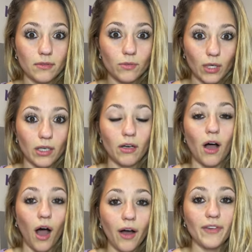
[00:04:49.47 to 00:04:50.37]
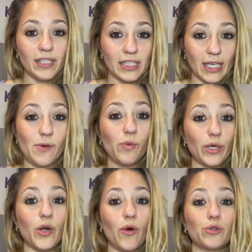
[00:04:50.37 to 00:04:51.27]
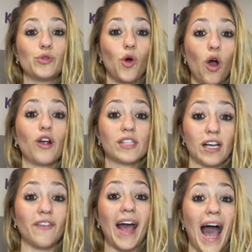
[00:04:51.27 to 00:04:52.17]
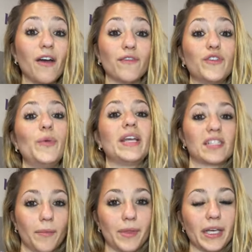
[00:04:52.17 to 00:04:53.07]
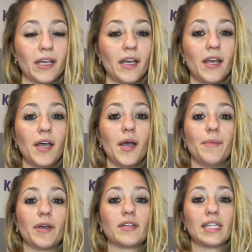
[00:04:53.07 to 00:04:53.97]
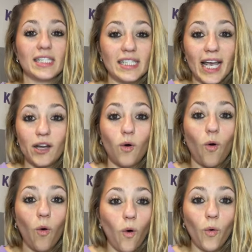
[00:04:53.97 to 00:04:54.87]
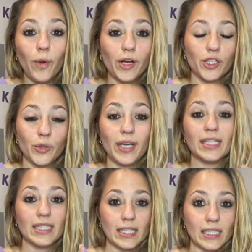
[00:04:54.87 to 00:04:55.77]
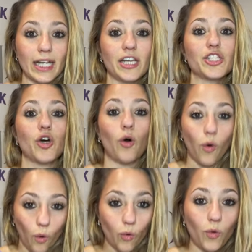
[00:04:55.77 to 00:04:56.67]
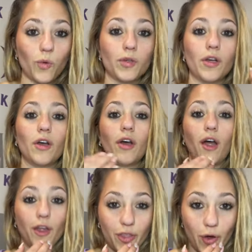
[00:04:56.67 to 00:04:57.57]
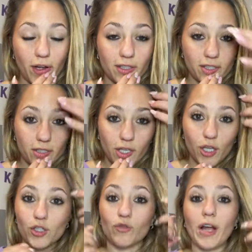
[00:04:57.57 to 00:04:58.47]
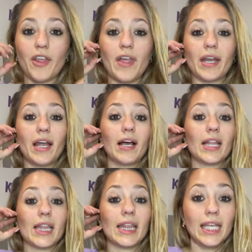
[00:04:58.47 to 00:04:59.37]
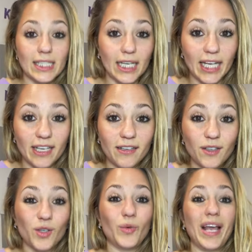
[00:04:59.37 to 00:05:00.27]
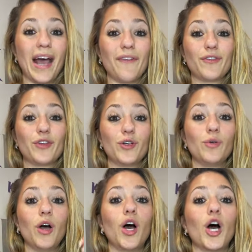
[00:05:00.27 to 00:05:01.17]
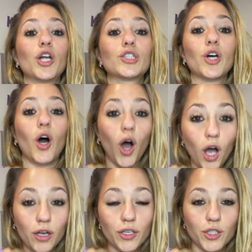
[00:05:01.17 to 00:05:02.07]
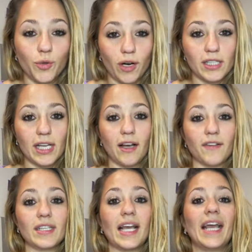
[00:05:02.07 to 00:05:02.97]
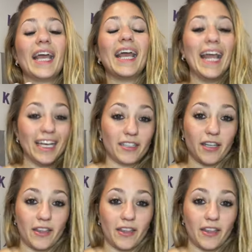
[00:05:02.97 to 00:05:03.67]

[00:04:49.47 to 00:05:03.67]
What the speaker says: well, obviously we're going to talk ourselves out of doing something, because instead all we are doing is listening to old thoughts. So rather than listening, we have to talk to ourselves into